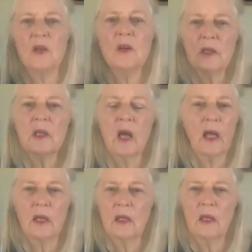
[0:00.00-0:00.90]
could
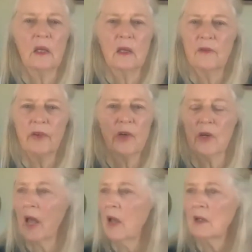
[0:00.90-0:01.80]
not figure
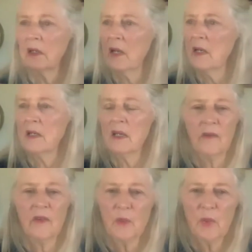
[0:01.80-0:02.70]
it out. And I didn't have
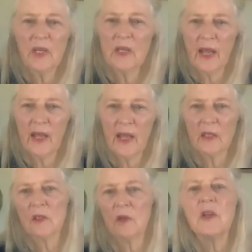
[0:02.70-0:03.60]
anybody to ask.
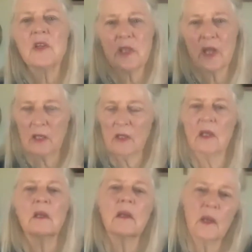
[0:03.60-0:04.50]
So I just had to
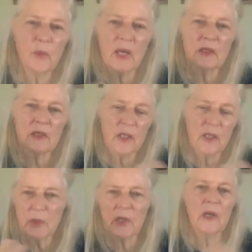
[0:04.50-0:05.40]
keep asking
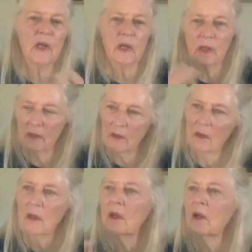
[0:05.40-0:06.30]
spirit and
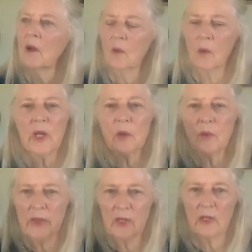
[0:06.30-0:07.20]
working
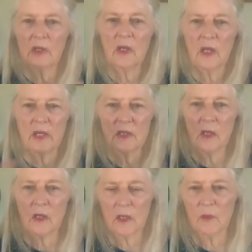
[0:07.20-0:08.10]
with it until I
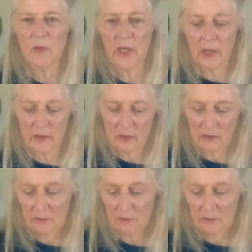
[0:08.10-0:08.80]
saw it come together.